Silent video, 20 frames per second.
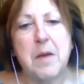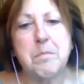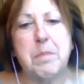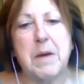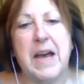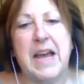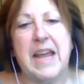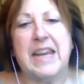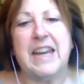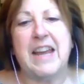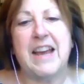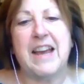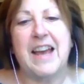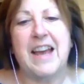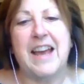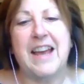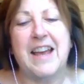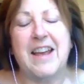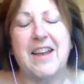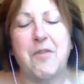But
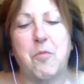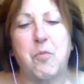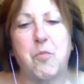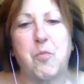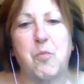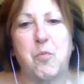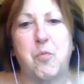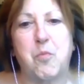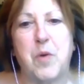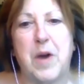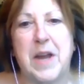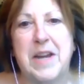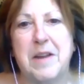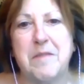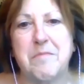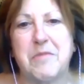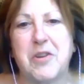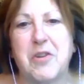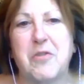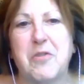what
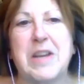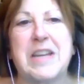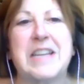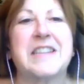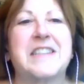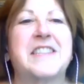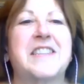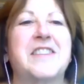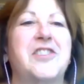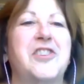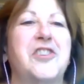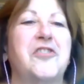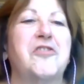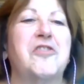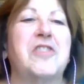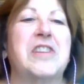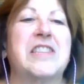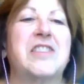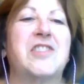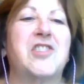I'm going to
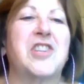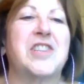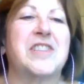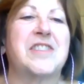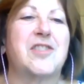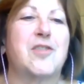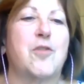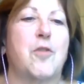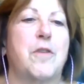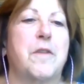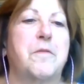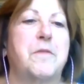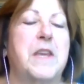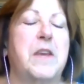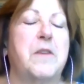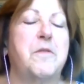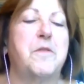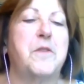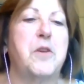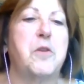do is just sort of
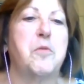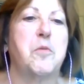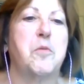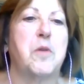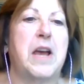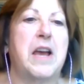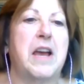give you